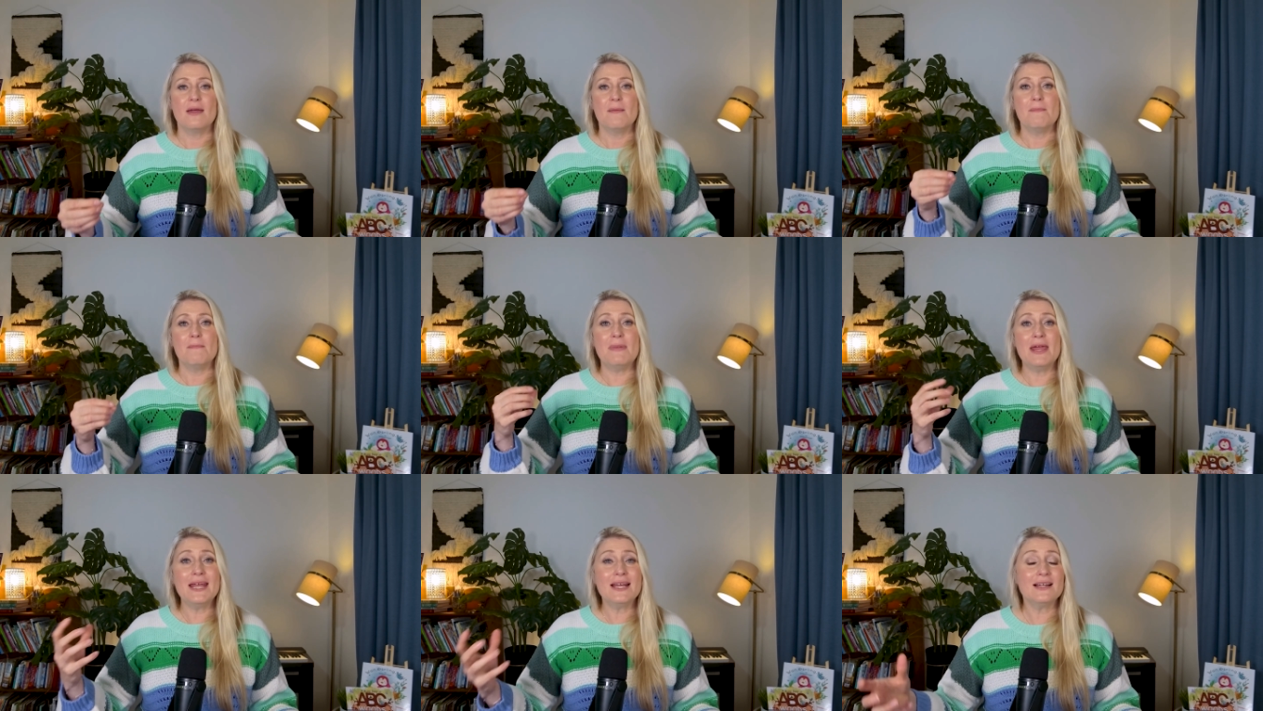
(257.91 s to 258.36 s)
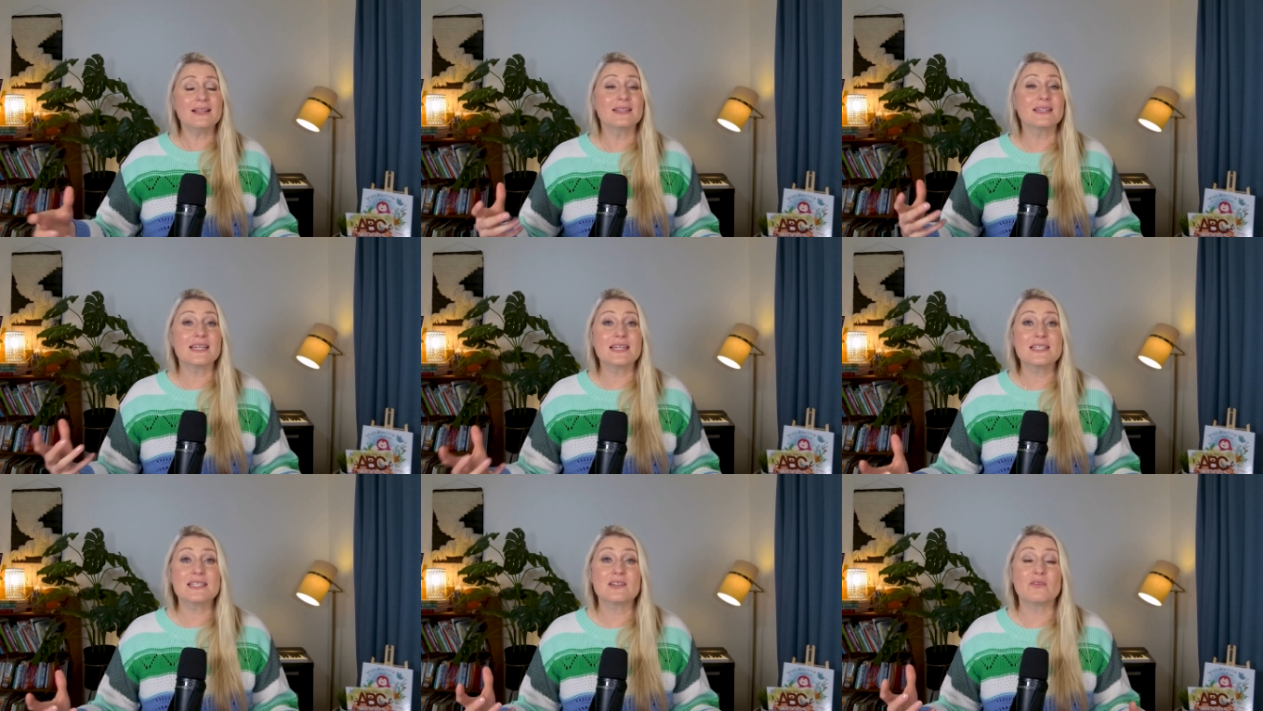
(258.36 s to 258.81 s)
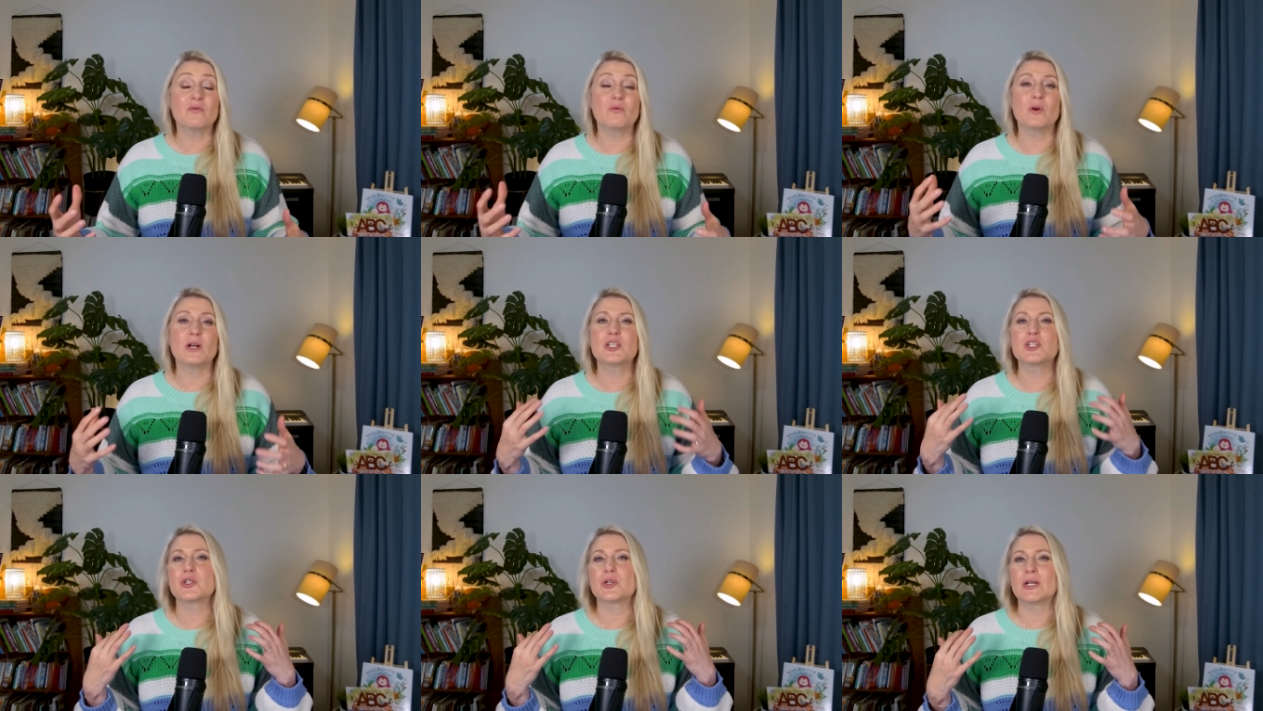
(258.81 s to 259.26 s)
make a list of
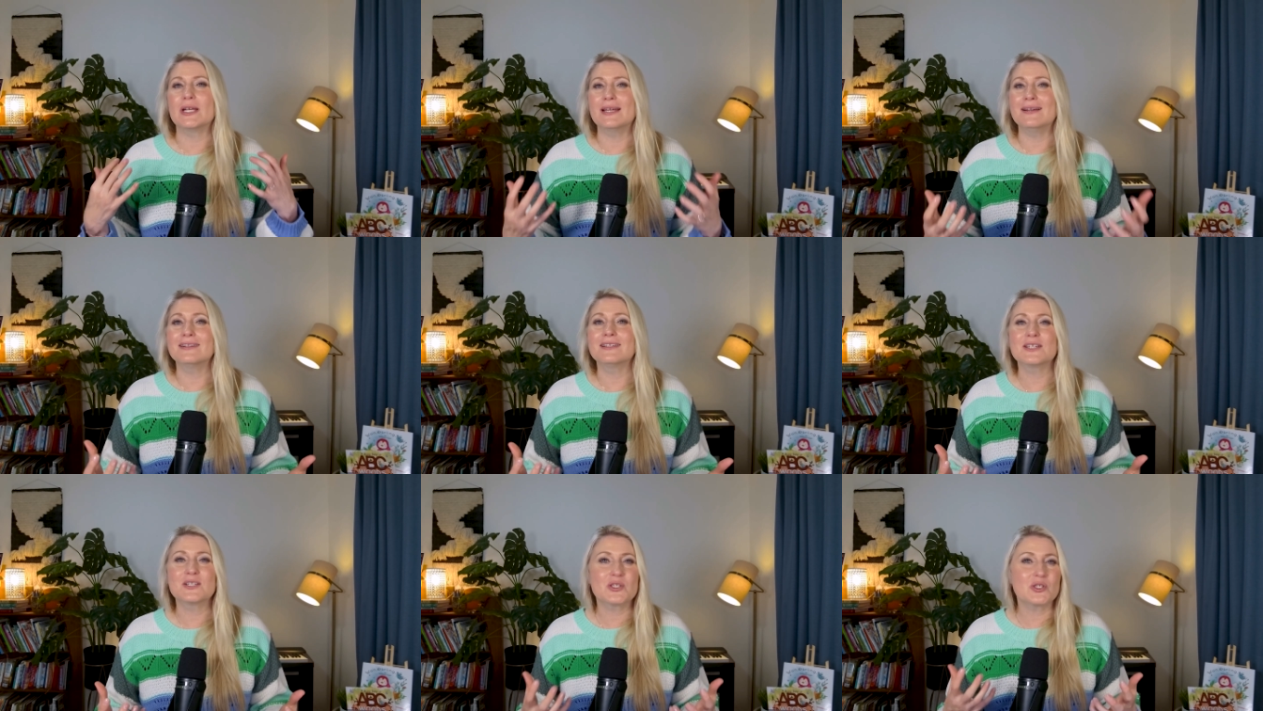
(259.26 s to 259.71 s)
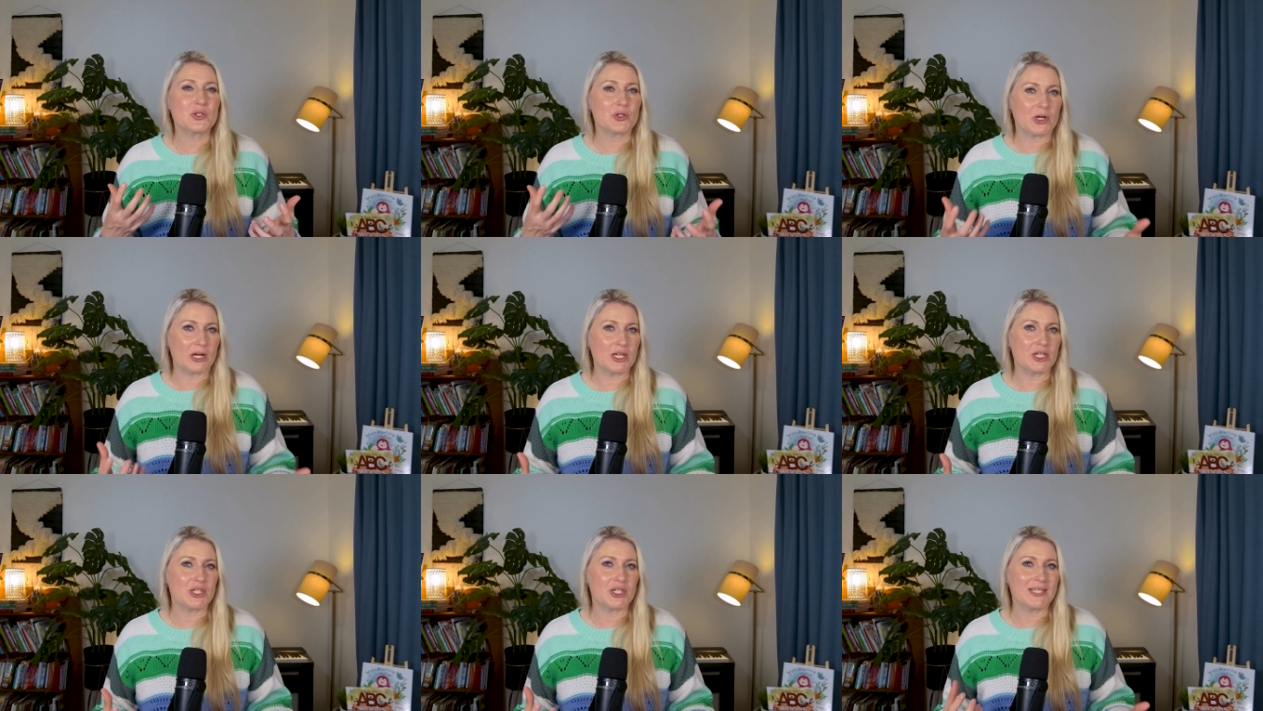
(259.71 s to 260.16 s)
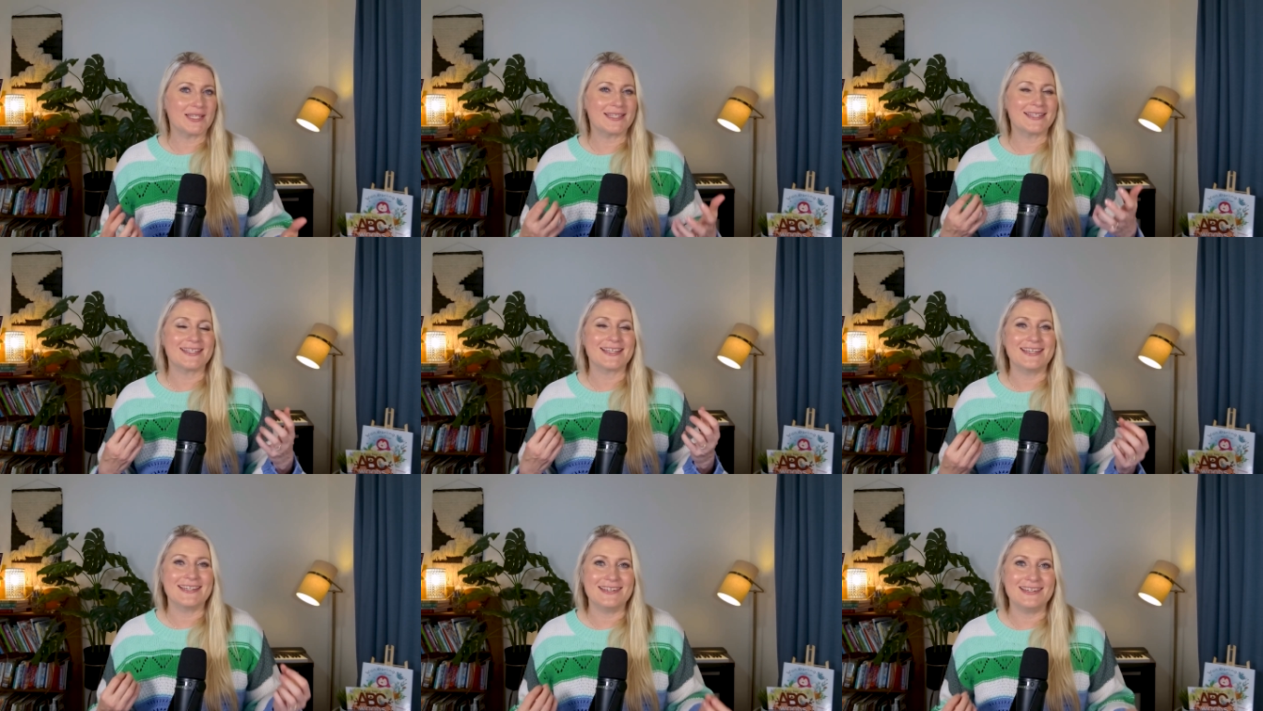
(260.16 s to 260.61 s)
what your
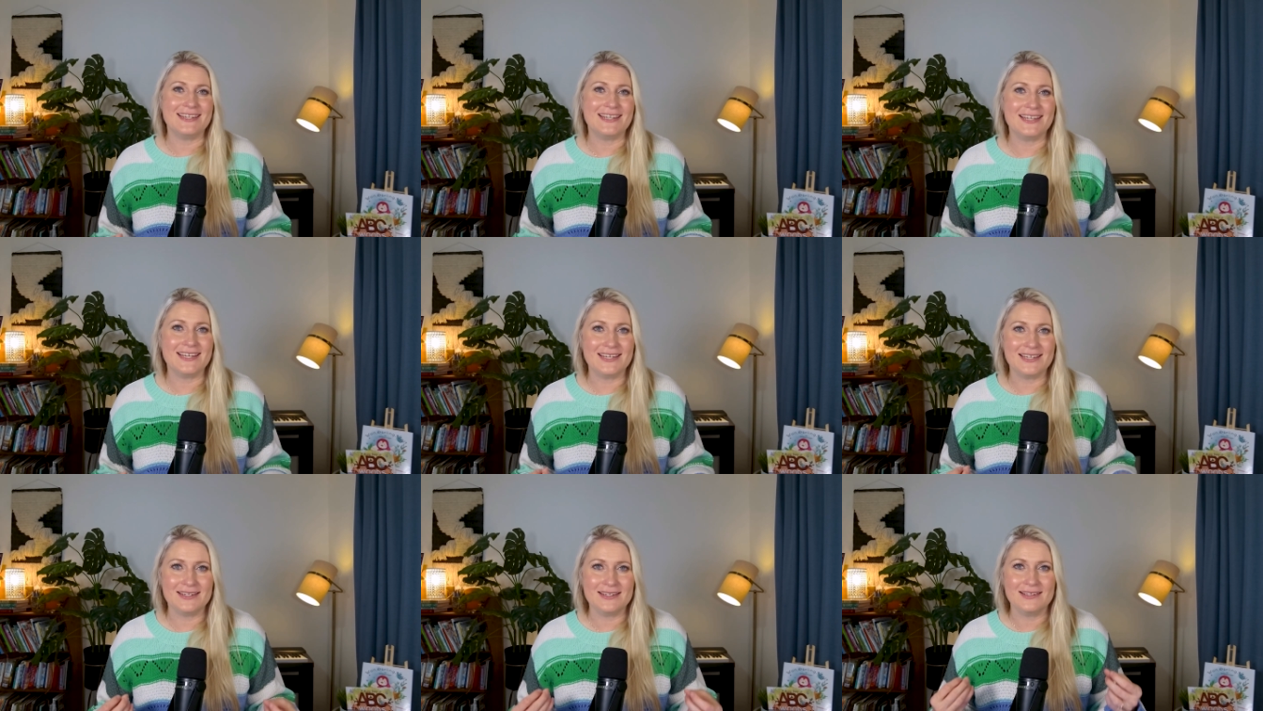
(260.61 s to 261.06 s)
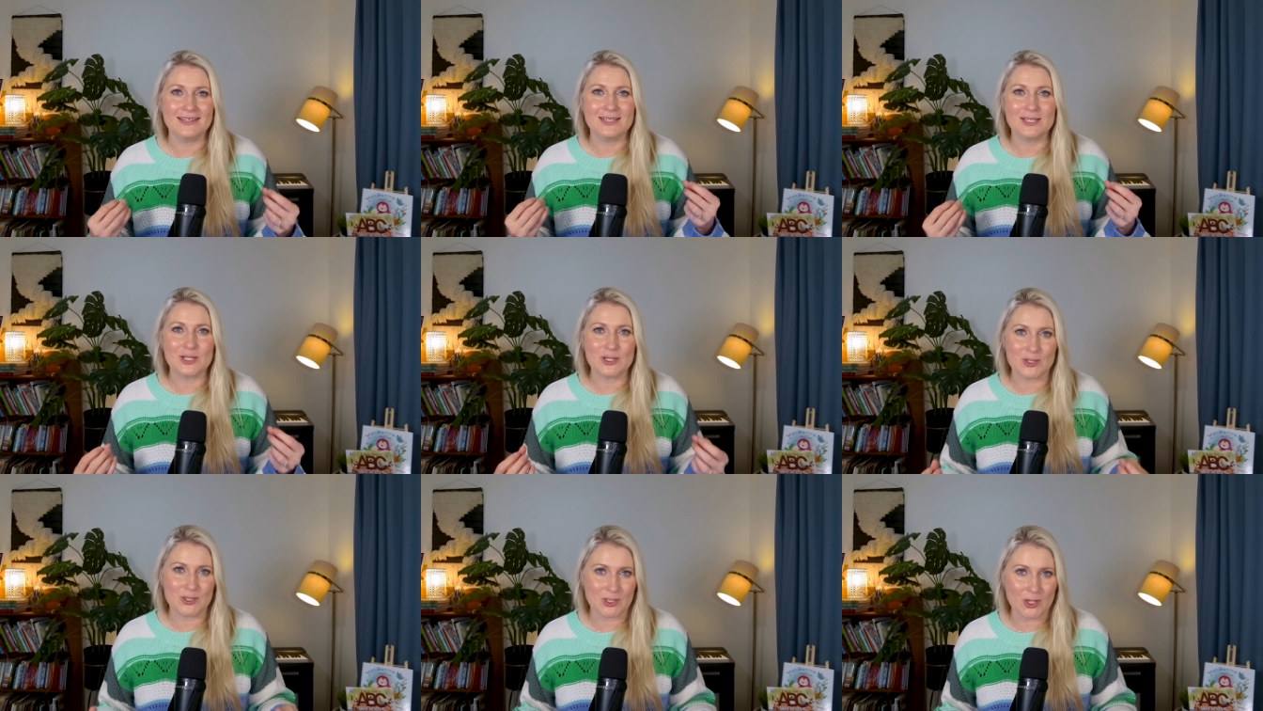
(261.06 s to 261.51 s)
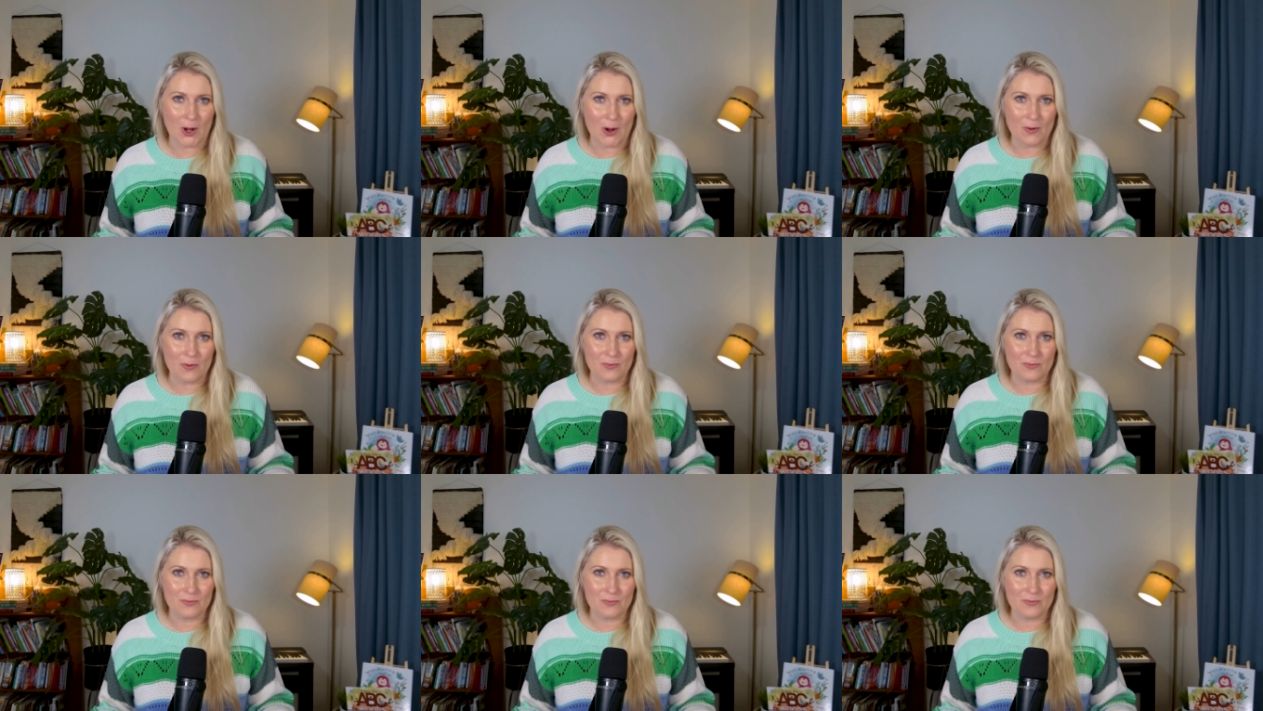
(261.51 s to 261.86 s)
illustrations need to show.